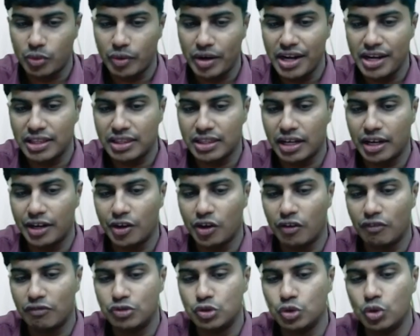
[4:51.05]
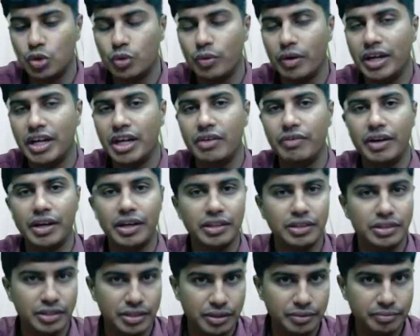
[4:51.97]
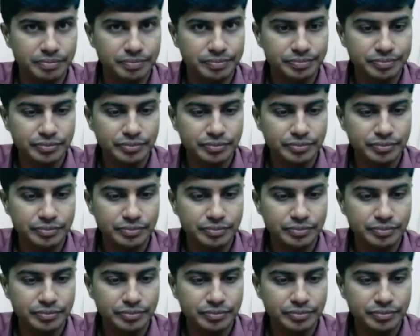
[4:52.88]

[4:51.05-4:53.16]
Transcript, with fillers: twenty-third of June twenty twenty-three.